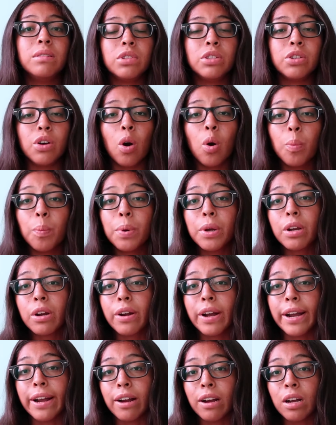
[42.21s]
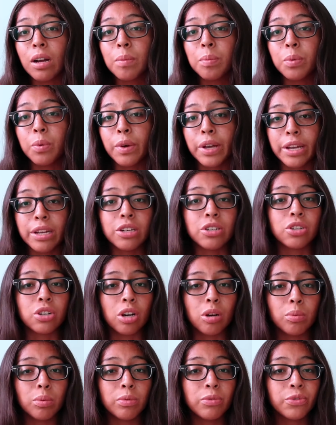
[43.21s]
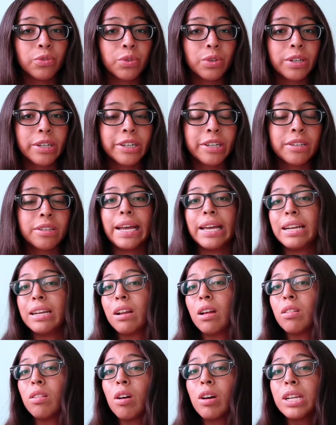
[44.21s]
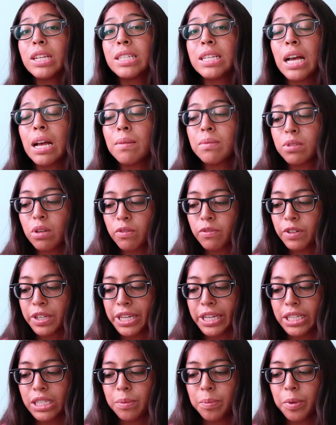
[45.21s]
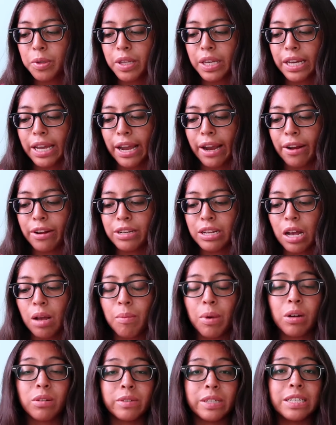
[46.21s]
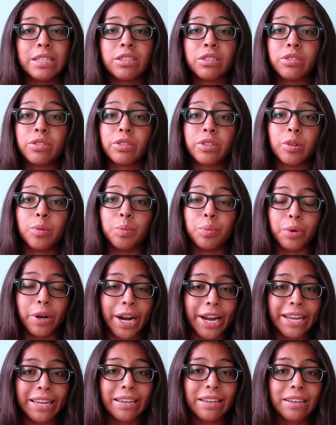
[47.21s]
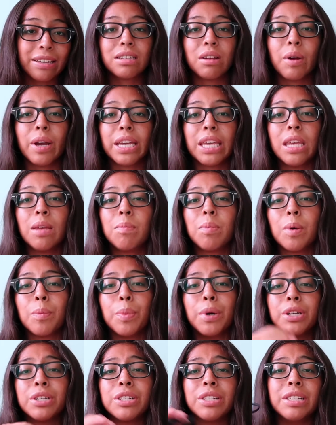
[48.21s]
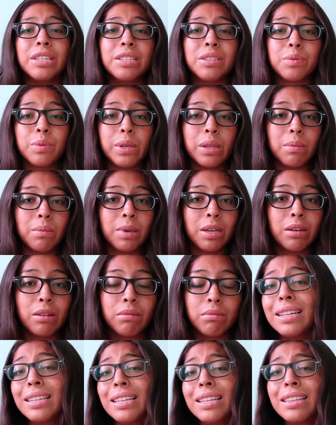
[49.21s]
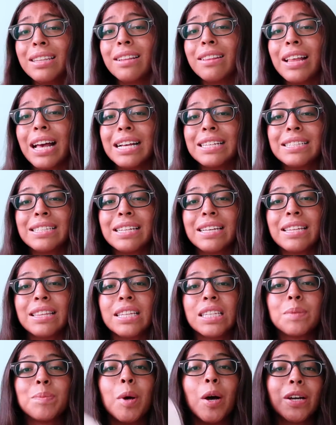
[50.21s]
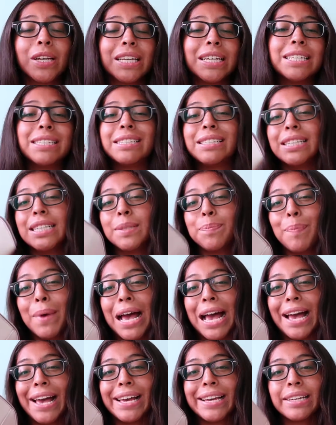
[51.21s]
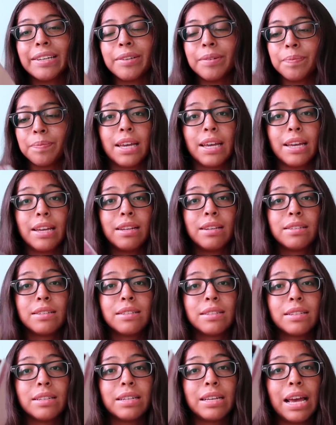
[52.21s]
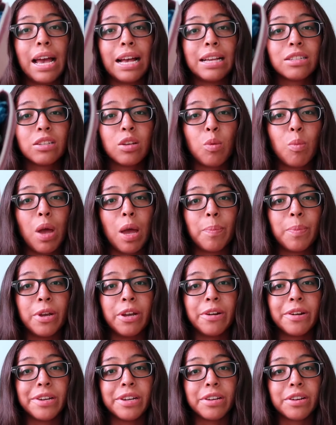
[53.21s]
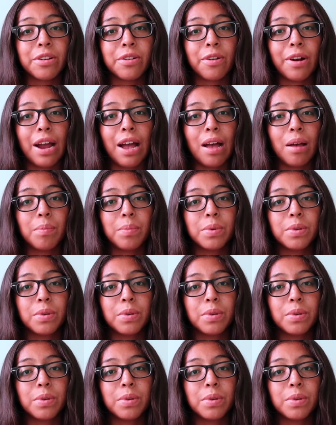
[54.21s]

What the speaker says: don't put our hair up, we'll get in trouble for it. And a lot of times I'll forget to put like a hair tie on my wrist or it'll break, so I keep a bunch of these with me. And then the last thing in this pocket is this bag, and it has all my period crap,